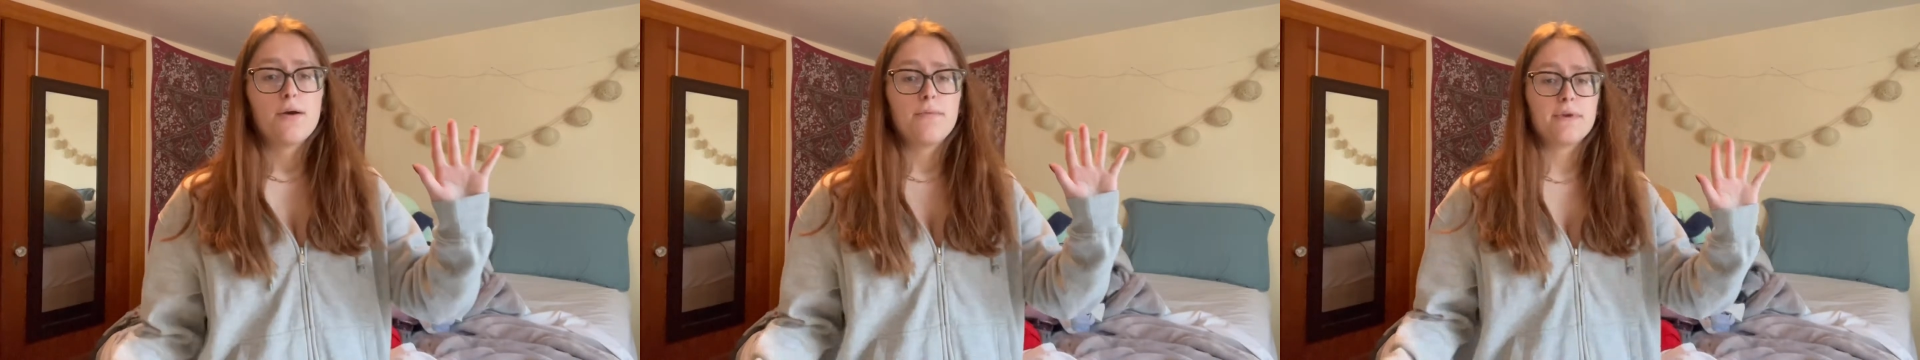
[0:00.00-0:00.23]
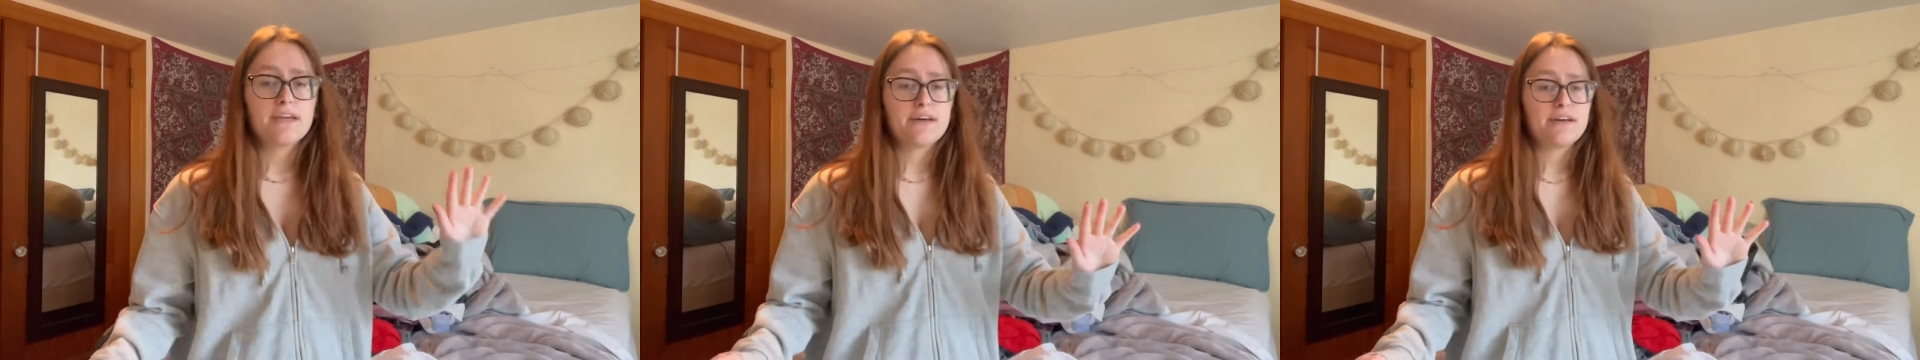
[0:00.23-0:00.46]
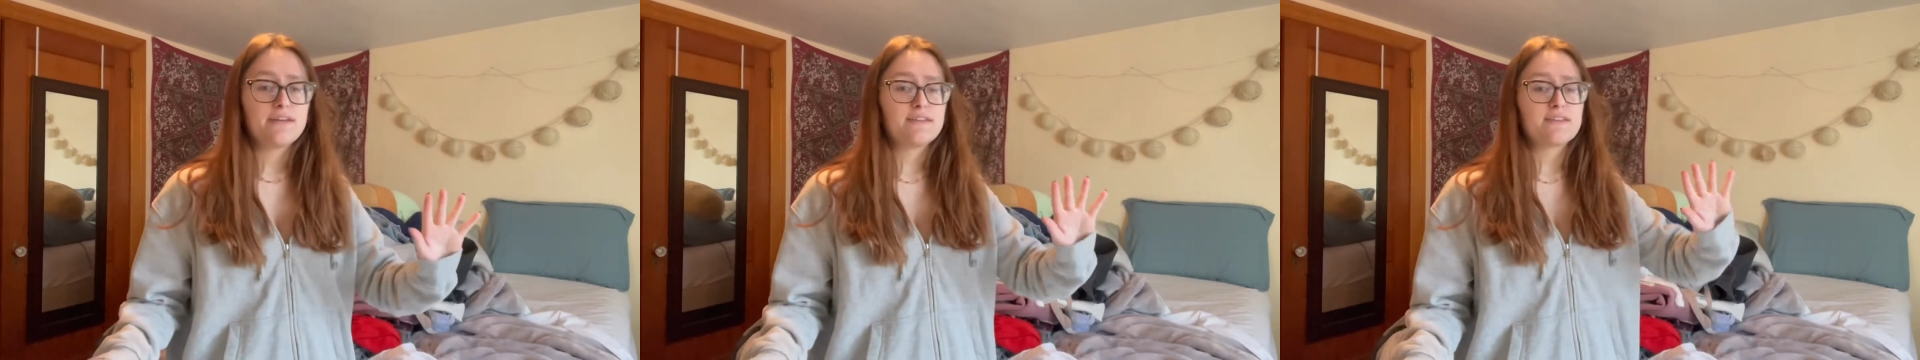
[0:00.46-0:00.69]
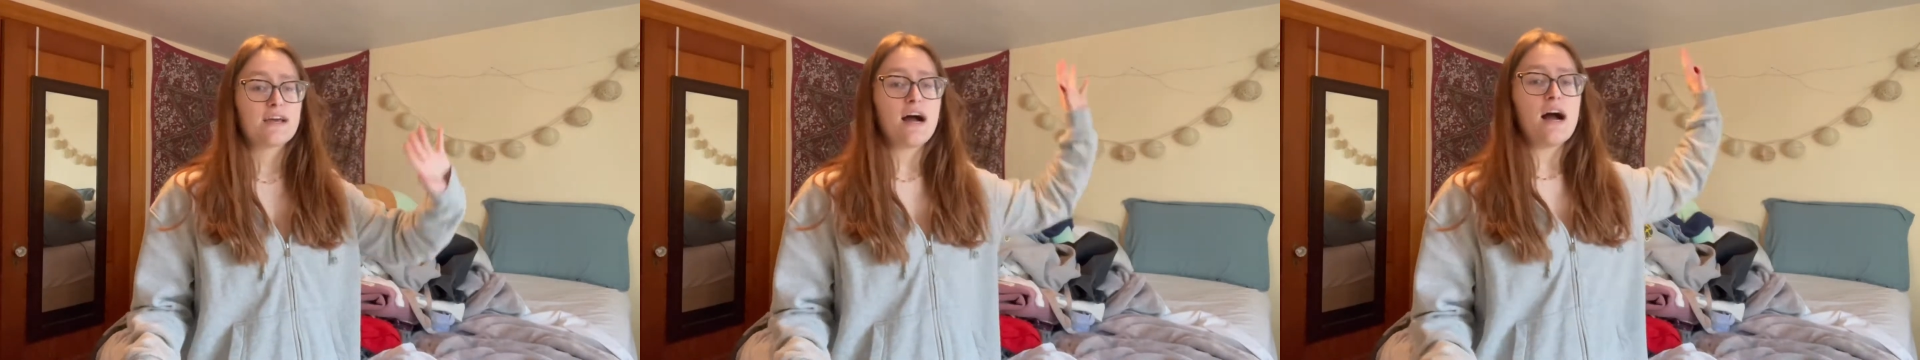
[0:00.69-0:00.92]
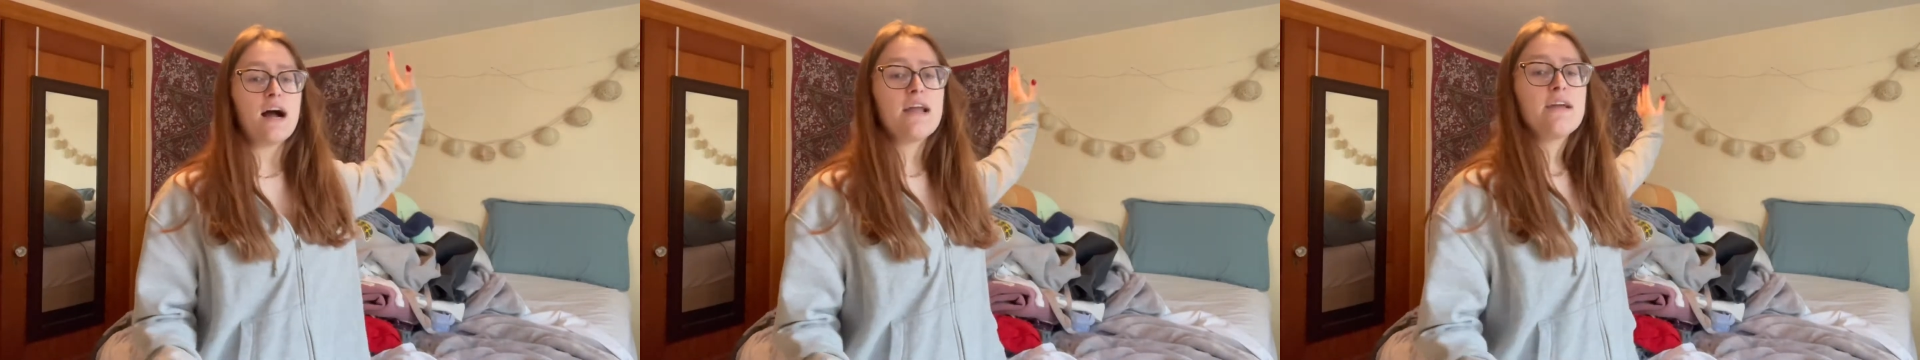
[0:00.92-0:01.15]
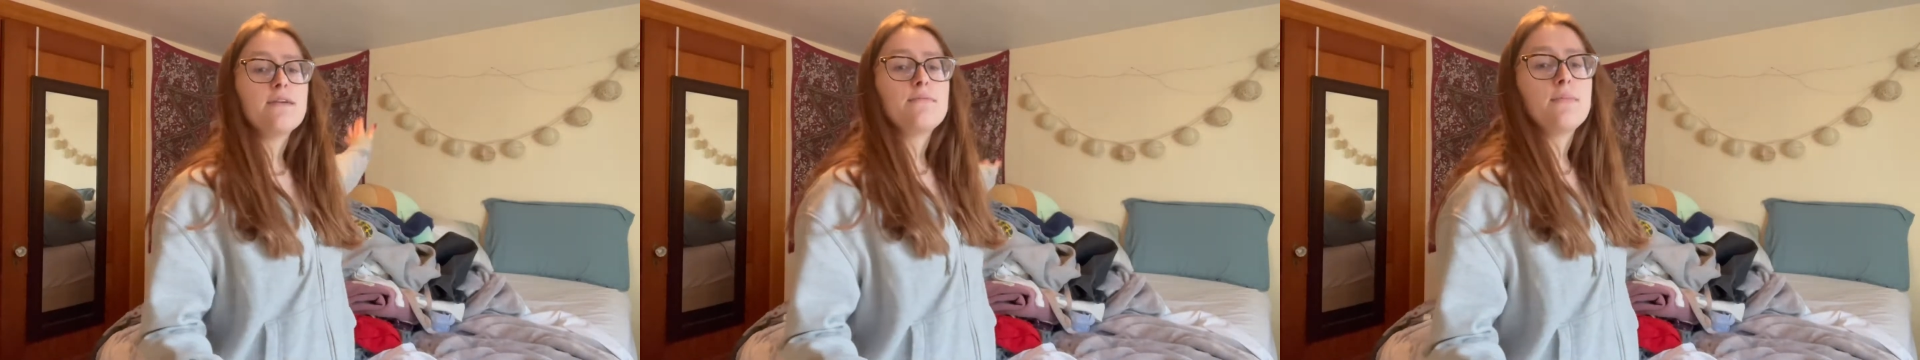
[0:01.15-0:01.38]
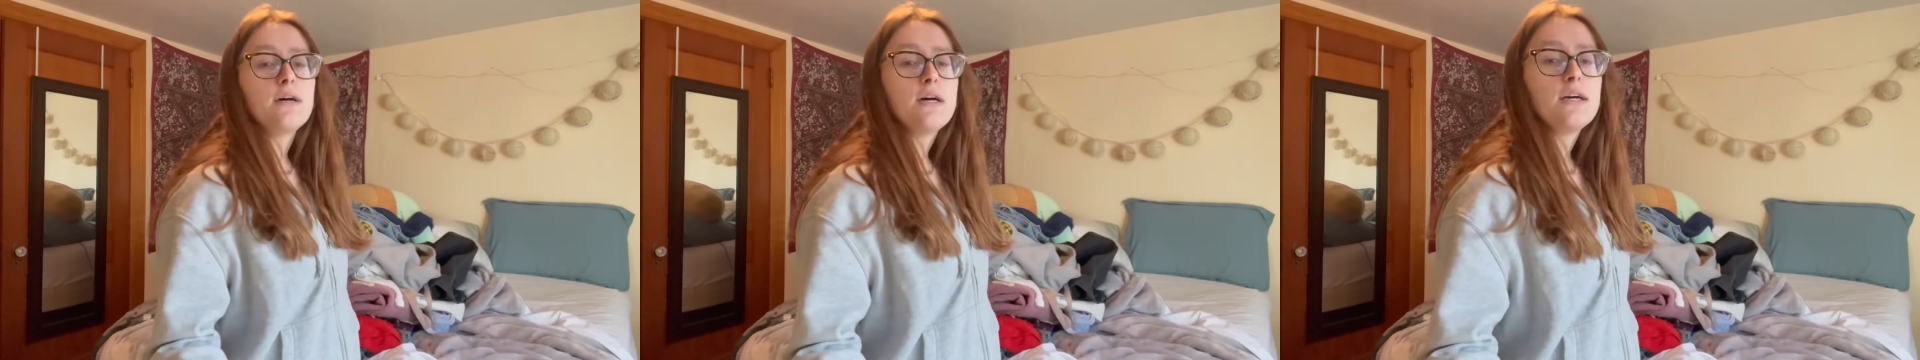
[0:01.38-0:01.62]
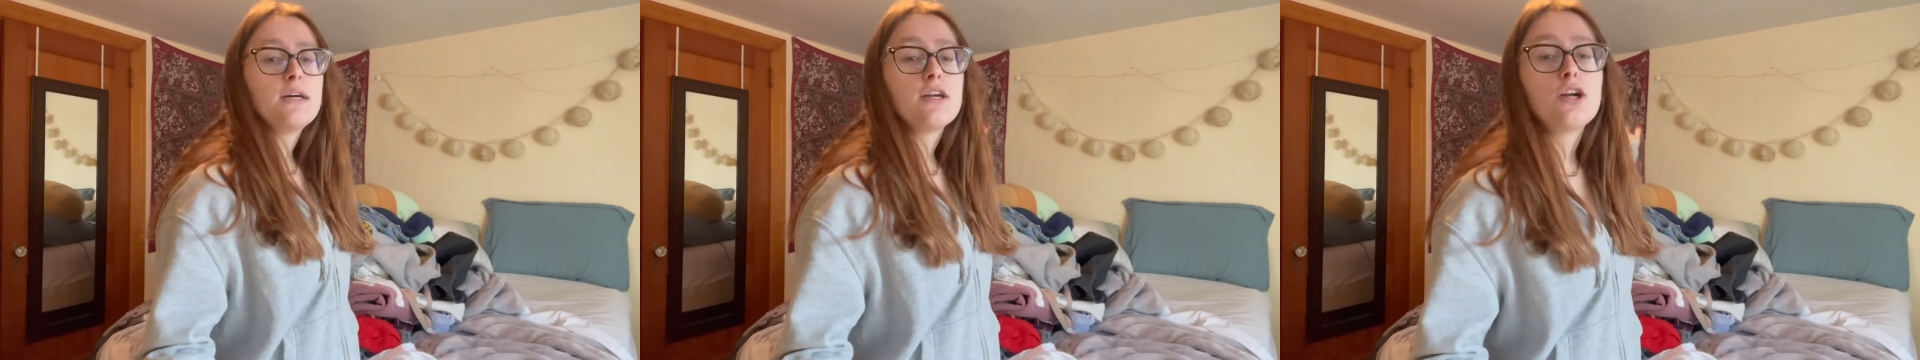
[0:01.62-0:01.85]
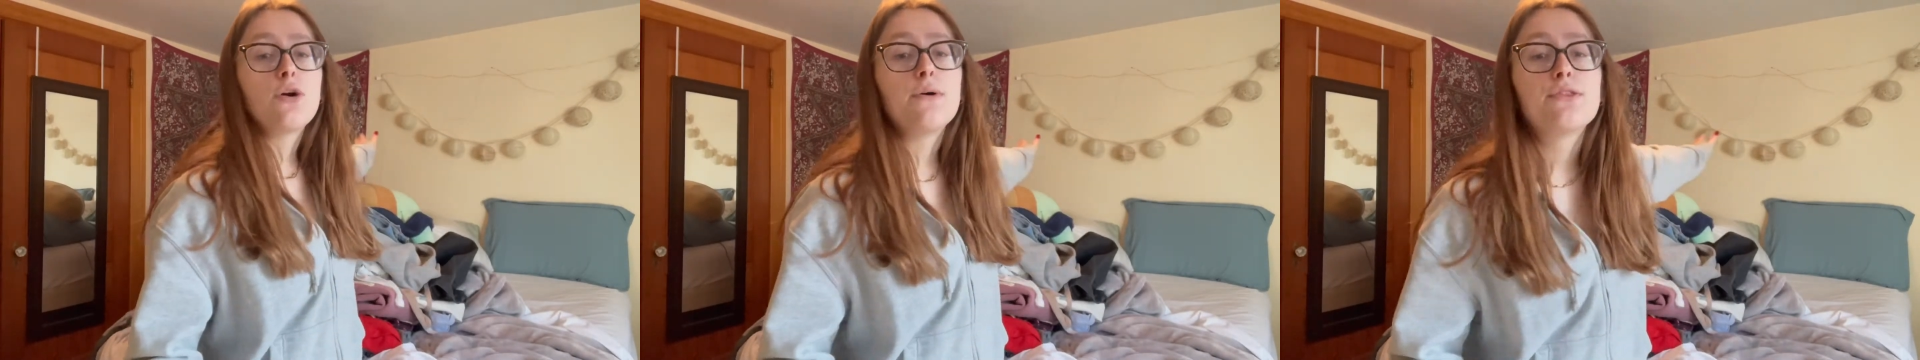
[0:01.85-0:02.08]
because I am
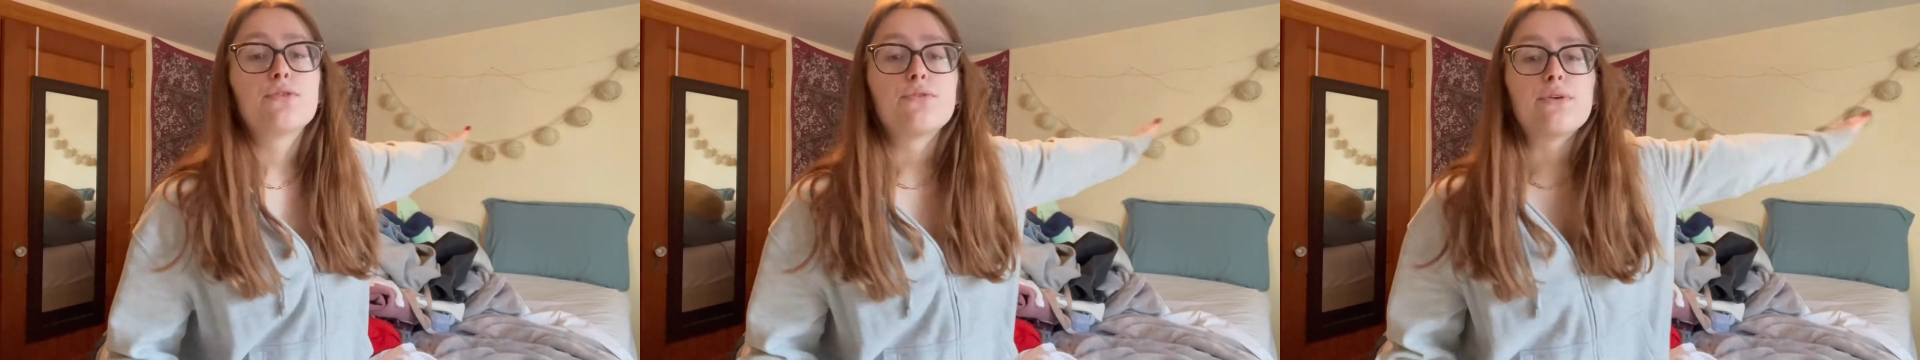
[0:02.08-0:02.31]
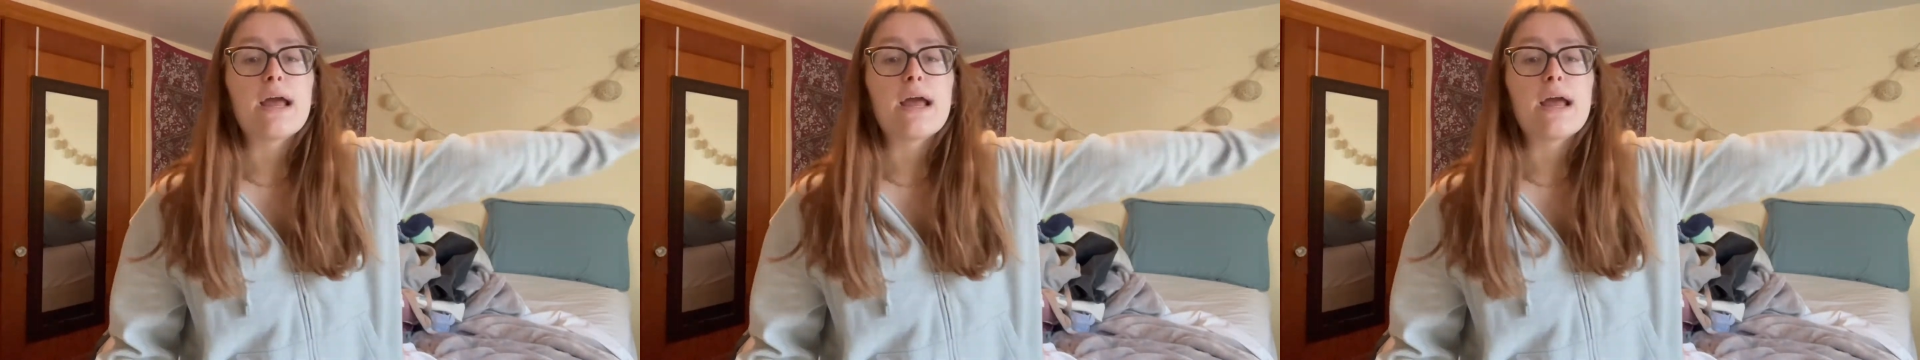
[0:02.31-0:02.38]
going through